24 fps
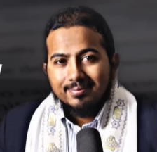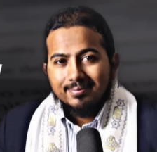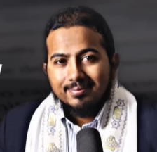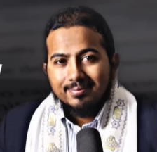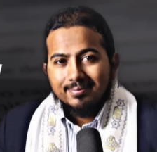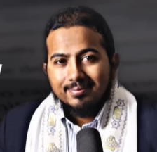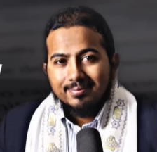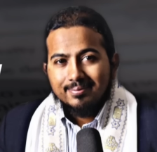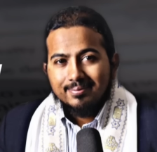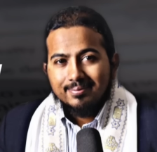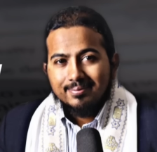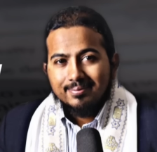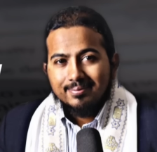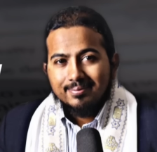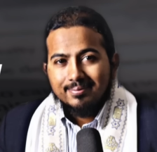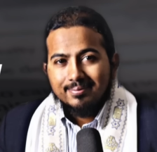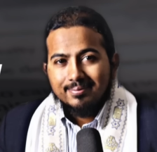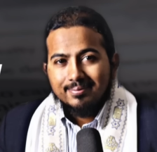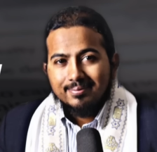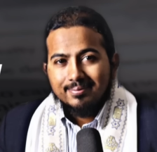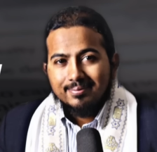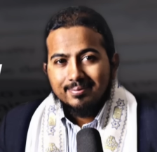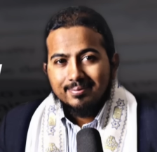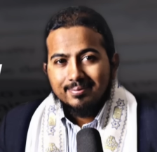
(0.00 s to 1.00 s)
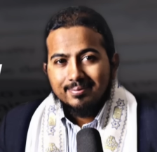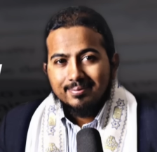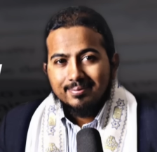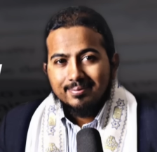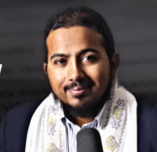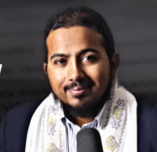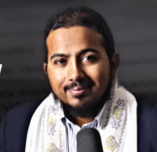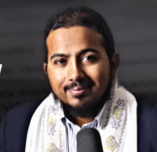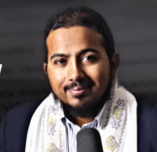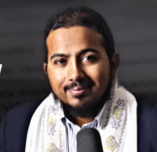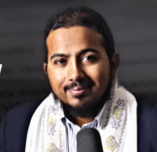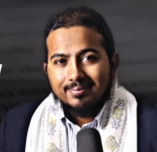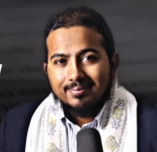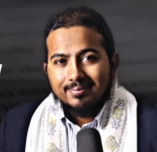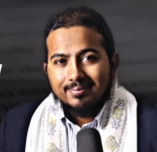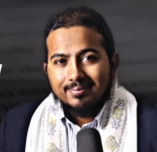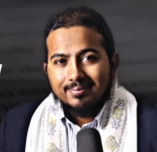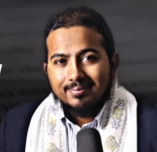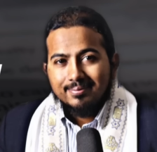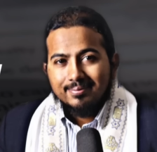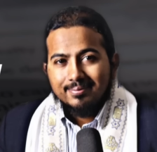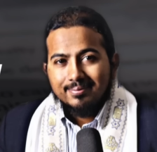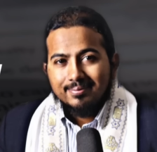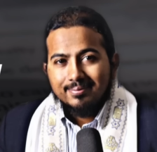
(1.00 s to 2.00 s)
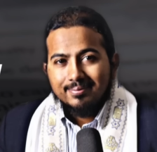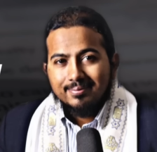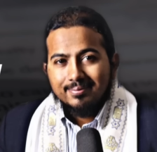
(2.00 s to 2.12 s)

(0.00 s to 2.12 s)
(no lip movement)